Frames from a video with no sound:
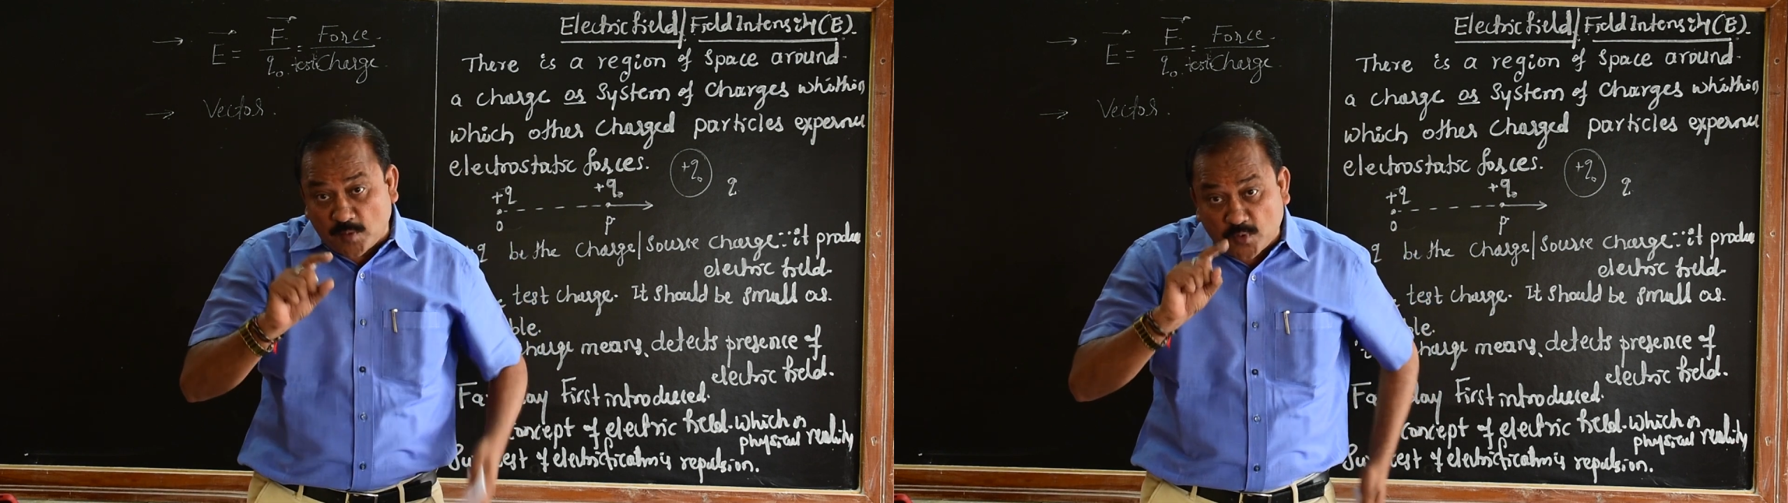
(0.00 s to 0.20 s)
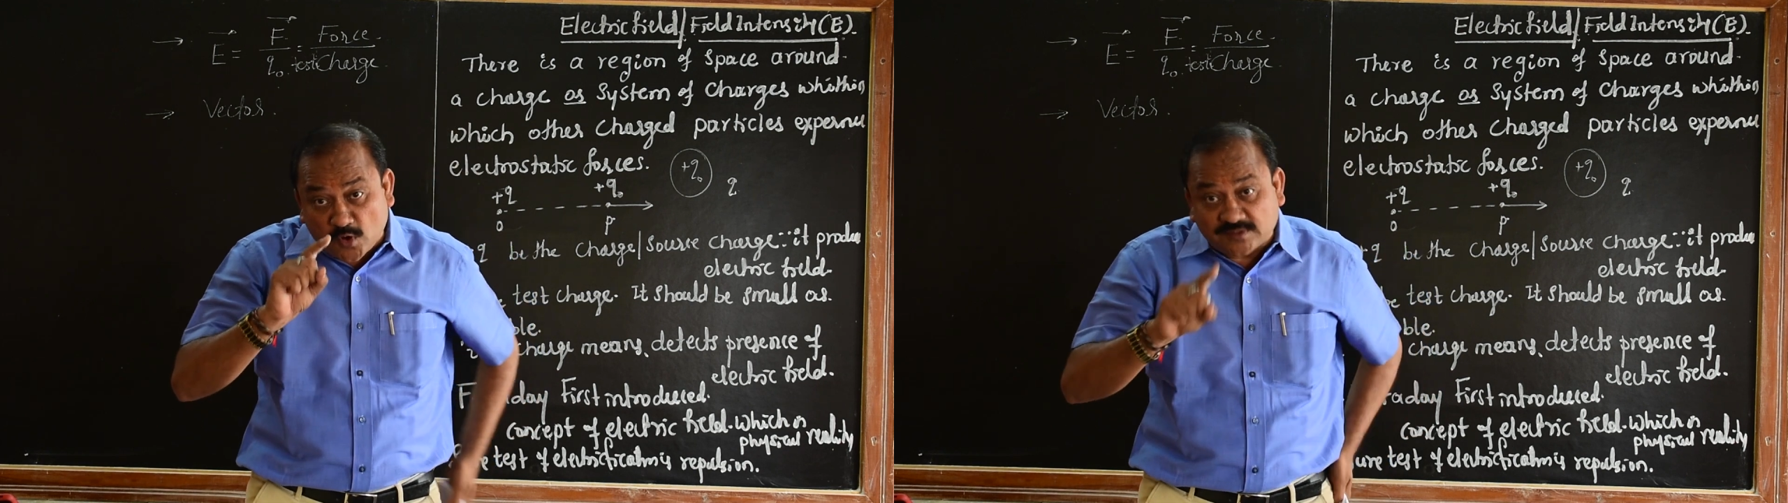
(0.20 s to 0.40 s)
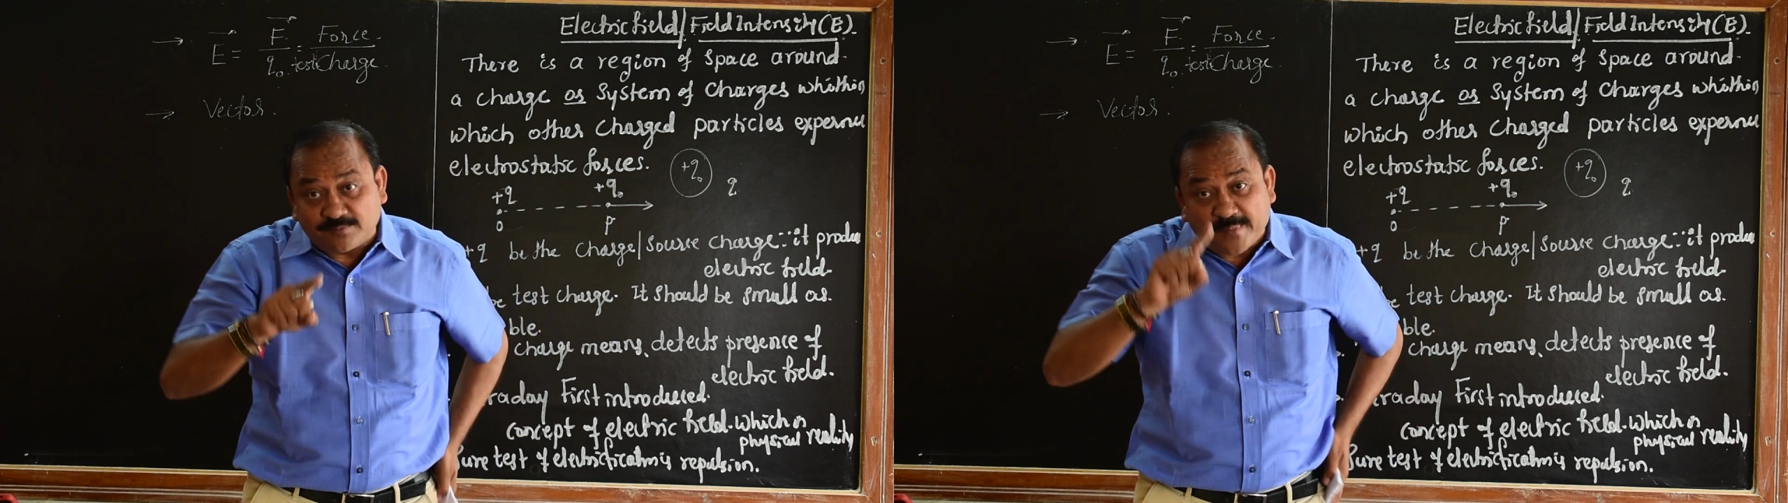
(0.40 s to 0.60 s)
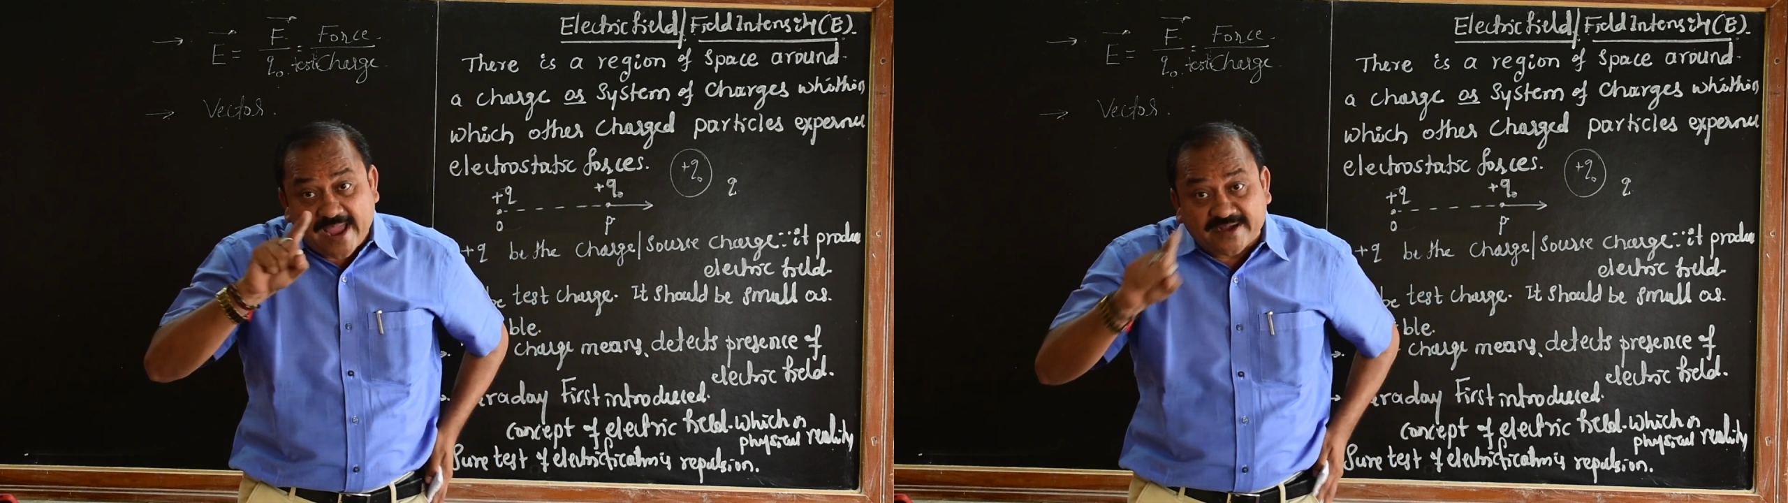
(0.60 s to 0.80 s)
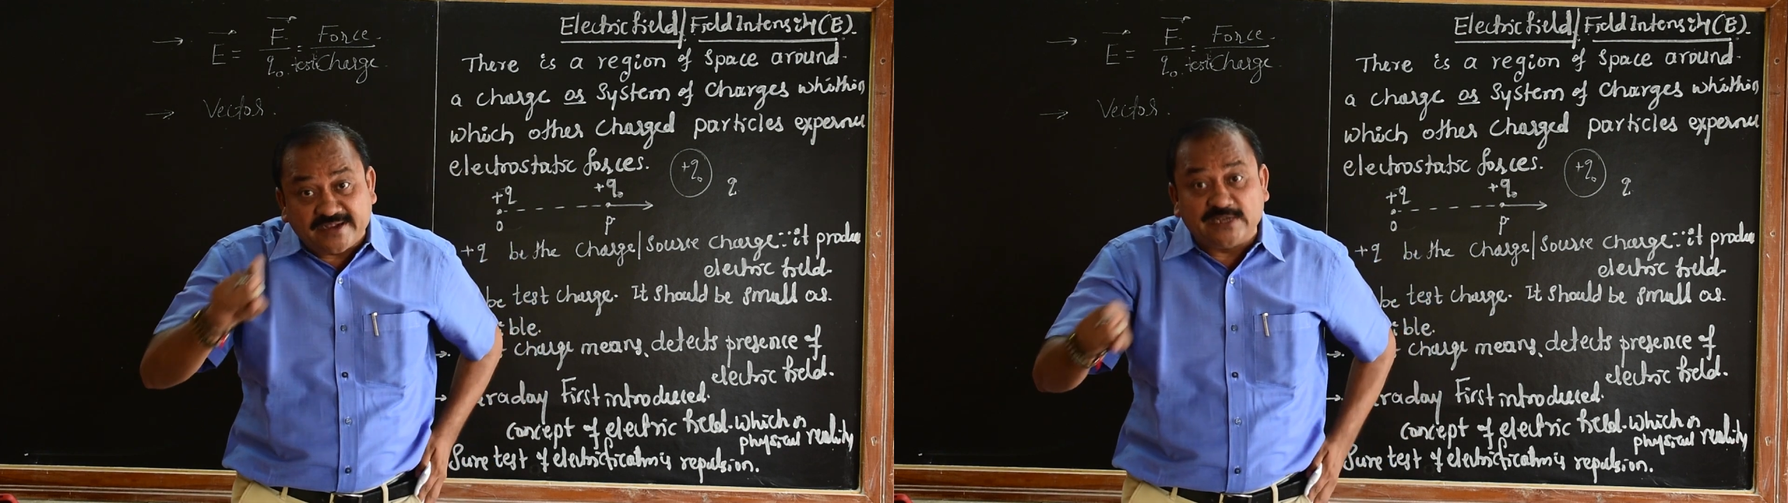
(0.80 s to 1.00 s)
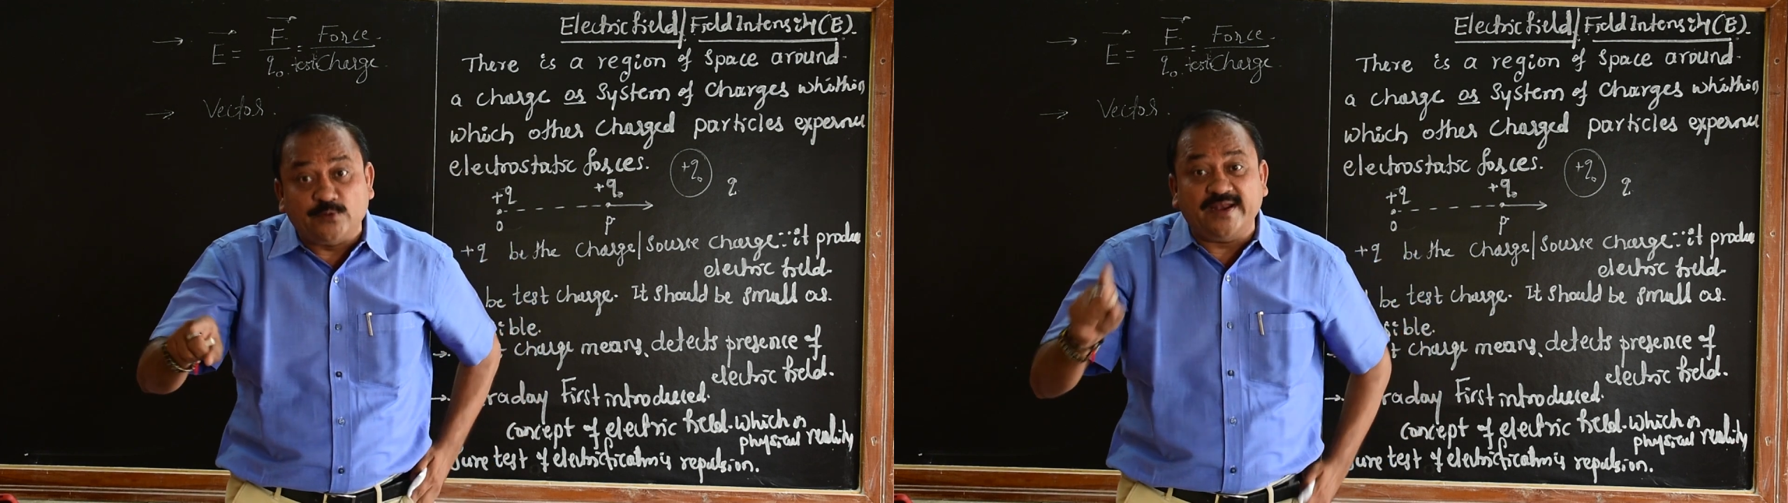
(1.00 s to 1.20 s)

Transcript: both magnitude and